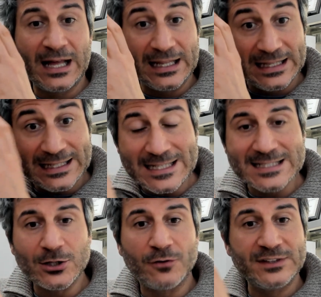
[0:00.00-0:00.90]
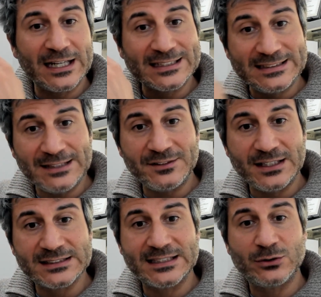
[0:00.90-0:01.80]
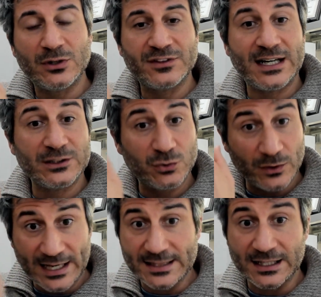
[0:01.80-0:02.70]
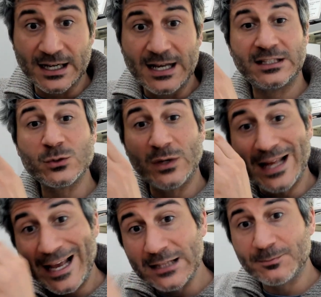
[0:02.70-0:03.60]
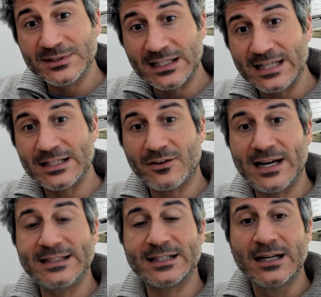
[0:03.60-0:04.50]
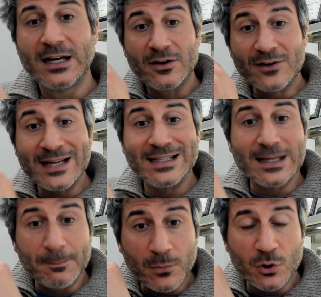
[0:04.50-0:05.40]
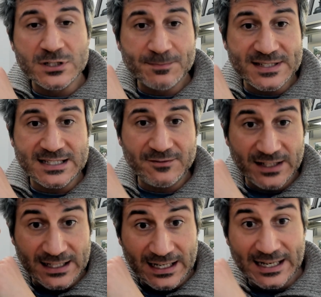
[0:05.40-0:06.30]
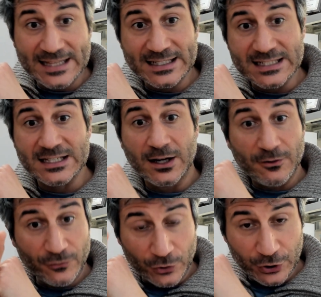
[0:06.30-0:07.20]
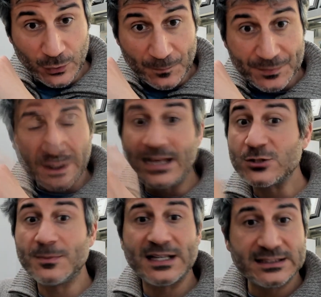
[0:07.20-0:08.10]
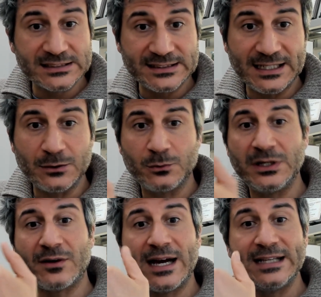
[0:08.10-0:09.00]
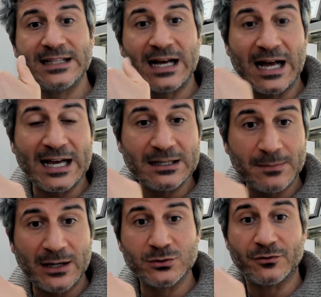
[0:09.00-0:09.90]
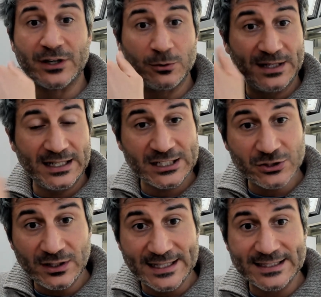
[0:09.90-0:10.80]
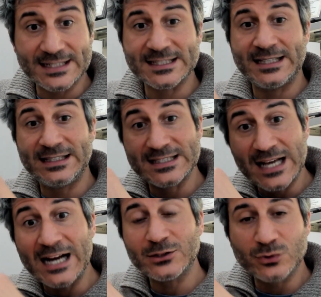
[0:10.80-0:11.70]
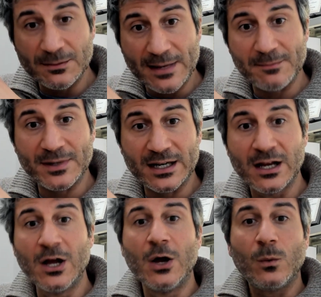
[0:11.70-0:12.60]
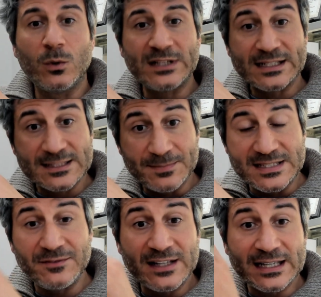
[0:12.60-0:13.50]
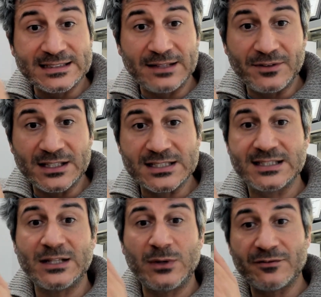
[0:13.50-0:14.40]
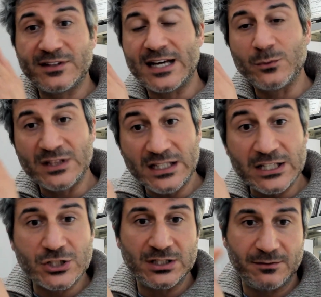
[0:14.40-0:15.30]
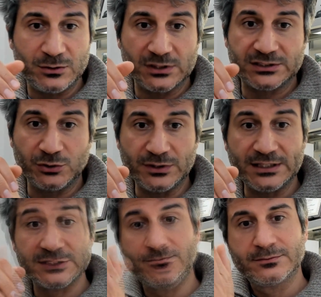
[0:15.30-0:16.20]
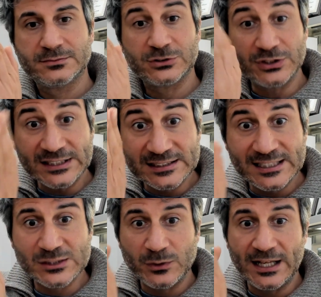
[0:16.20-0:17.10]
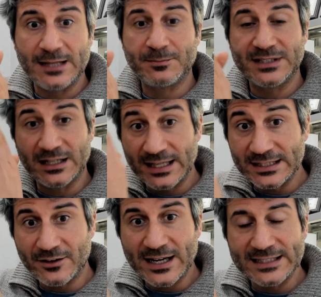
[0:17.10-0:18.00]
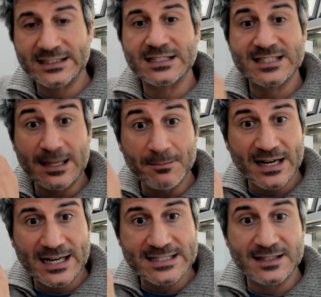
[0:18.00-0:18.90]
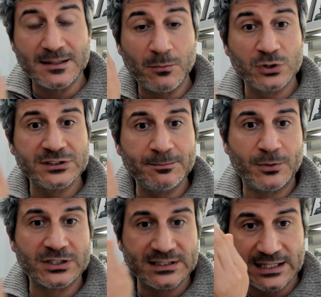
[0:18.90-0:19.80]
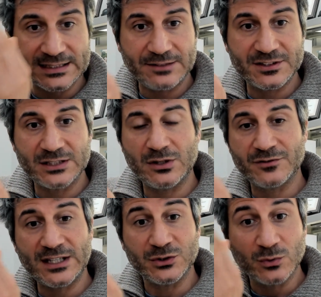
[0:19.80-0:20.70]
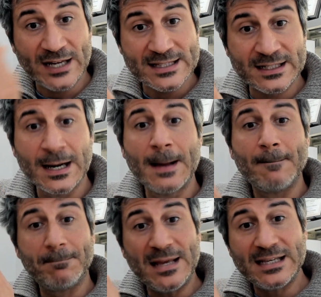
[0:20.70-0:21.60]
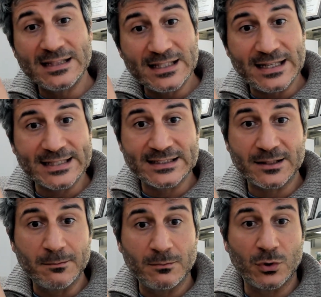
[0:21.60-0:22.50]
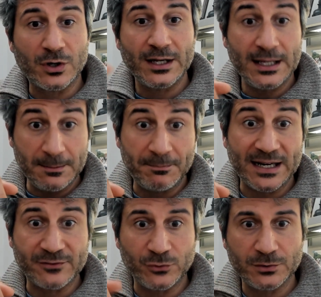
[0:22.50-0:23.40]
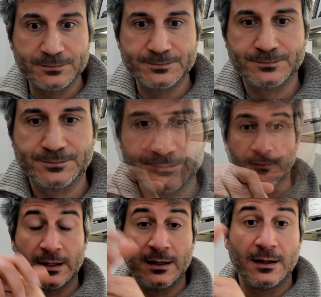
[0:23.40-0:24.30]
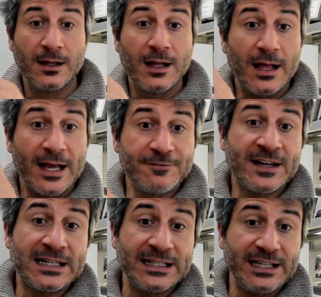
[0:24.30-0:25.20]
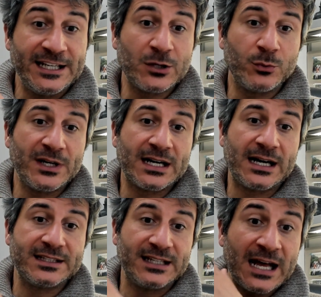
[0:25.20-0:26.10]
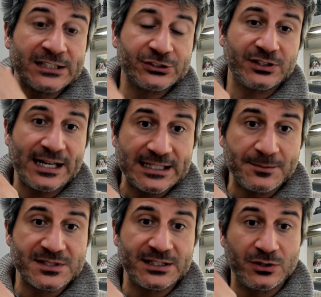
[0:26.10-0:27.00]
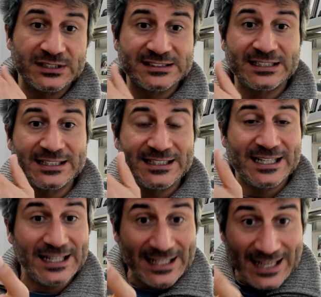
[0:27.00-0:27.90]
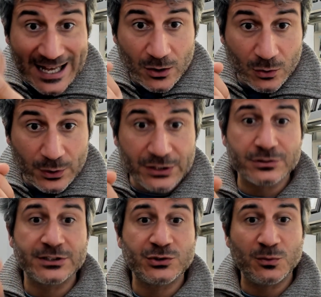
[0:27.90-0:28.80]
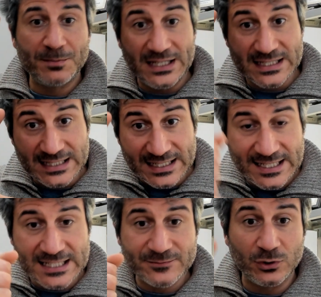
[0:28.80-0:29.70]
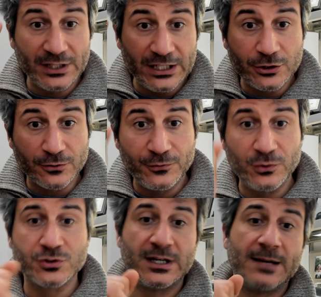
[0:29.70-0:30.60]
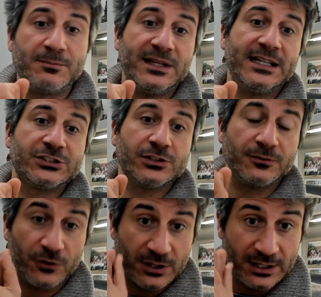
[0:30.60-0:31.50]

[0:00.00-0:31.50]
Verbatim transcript: a list of the activities that you have done together. This will help the letter writer writing a more specific letters for you. As you may understand, we write a high amount of recommendation letters and it's hard to remember what are the specific activities that we have done with each individual student. So, so this list will help the letter writer summarizing the most important activities that you have done together, making the letter more impactful. And finally, here we are at the action items that you can start taking now in order to be successful in your future application for